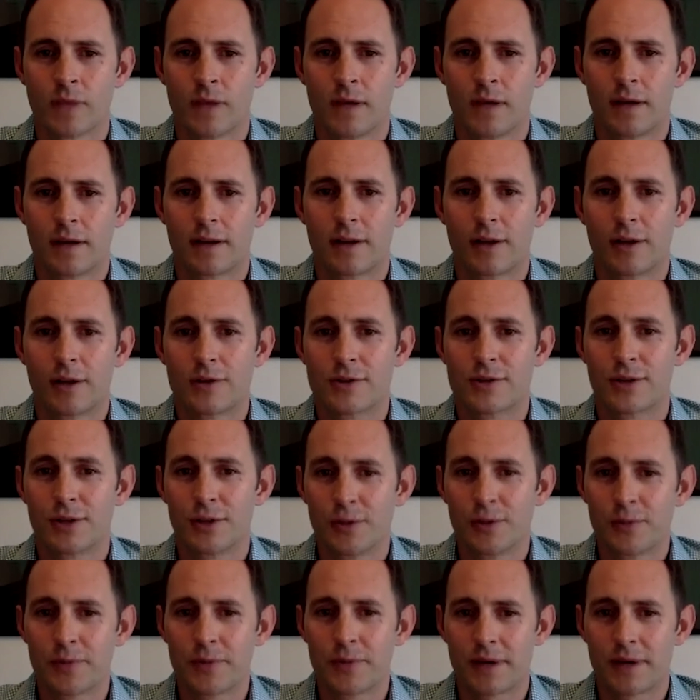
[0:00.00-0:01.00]
close the
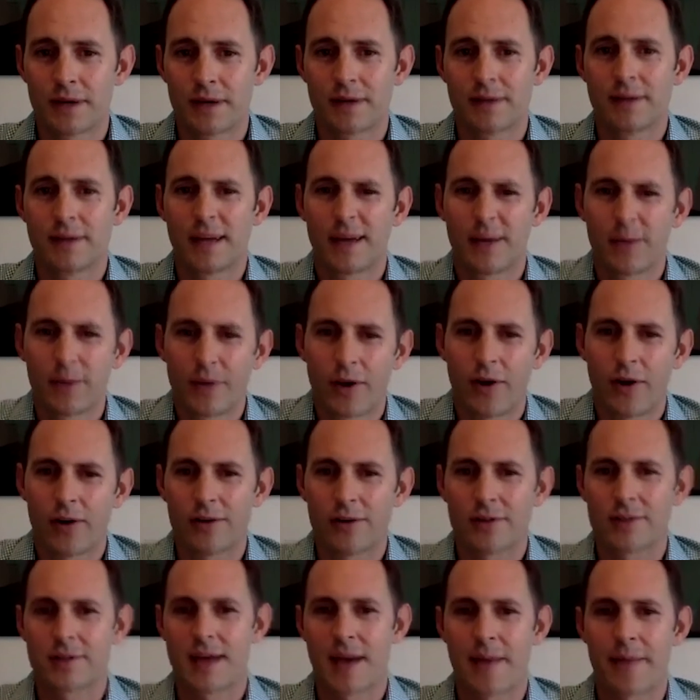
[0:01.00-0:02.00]
loop there. And we all
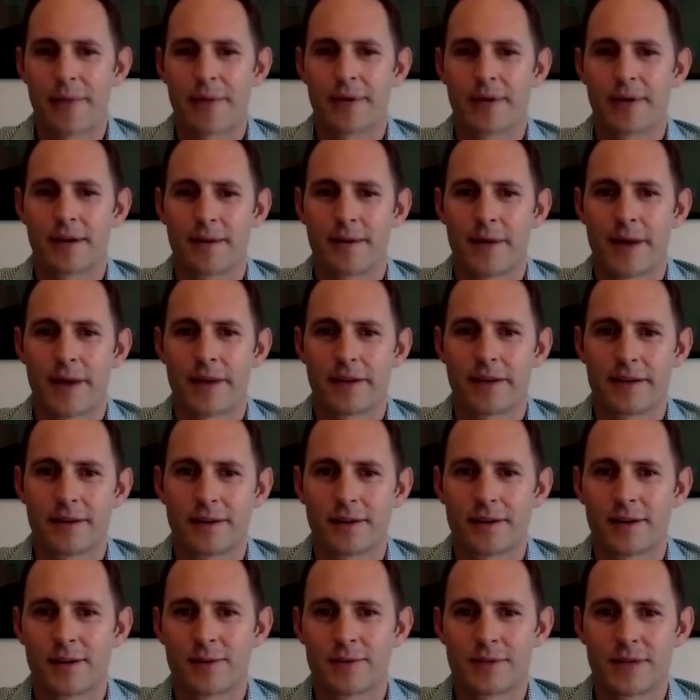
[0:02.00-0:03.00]
just happen to come out of the
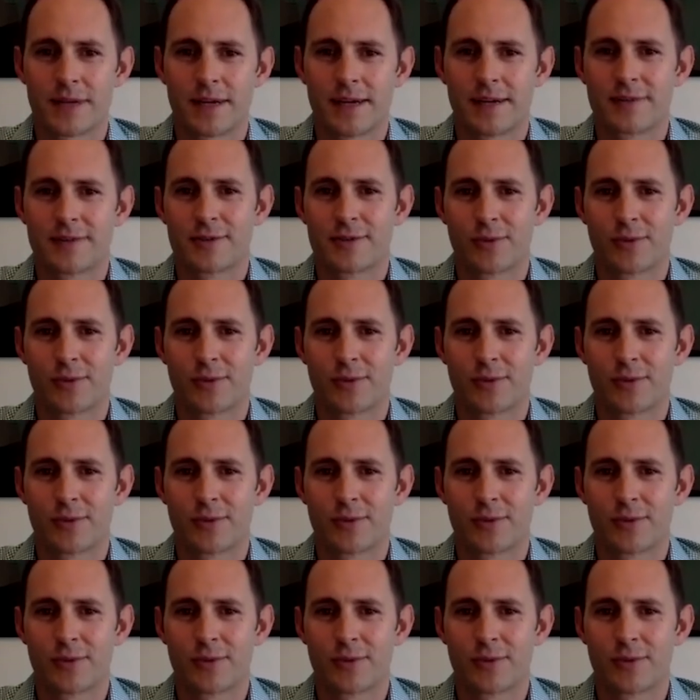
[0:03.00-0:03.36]
telecom side,